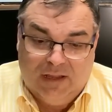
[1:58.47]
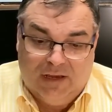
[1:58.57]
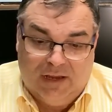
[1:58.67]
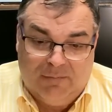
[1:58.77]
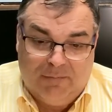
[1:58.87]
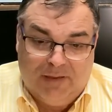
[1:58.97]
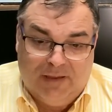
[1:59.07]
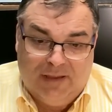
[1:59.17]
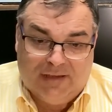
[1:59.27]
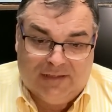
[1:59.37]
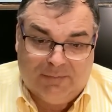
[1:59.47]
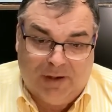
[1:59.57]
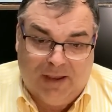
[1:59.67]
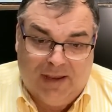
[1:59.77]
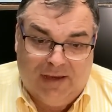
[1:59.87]
Let me
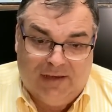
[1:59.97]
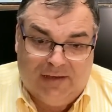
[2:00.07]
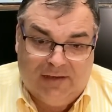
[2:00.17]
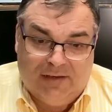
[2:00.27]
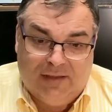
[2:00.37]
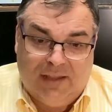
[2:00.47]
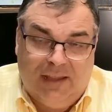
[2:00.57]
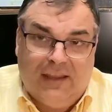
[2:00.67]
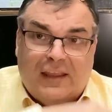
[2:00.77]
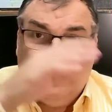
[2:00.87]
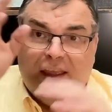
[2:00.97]
explain the